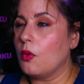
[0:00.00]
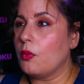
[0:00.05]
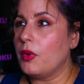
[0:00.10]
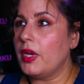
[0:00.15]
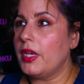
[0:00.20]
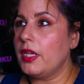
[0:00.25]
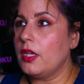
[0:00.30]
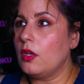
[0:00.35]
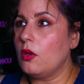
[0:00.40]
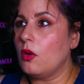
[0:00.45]

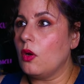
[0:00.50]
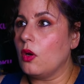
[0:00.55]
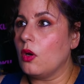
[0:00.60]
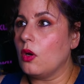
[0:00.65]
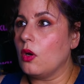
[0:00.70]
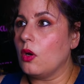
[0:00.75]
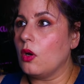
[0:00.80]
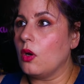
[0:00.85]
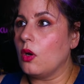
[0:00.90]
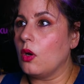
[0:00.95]
What are you?
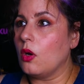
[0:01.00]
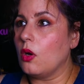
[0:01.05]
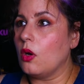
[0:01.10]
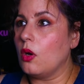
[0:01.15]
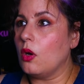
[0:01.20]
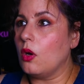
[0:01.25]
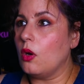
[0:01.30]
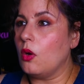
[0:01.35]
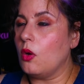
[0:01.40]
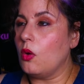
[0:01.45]

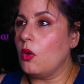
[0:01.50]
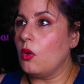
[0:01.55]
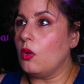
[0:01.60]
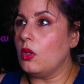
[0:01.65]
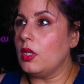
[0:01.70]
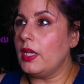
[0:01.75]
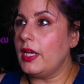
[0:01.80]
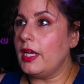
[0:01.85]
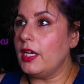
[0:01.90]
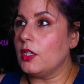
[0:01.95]

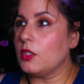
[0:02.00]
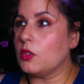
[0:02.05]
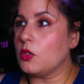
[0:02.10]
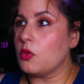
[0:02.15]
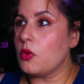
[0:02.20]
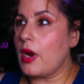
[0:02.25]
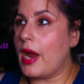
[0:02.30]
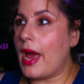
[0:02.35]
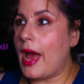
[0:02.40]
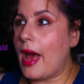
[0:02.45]
Holy
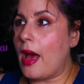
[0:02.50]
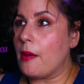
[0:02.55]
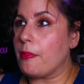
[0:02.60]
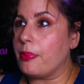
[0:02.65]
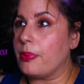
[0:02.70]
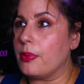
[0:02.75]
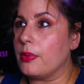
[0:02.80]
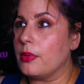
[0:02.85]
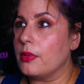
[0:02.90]
crap!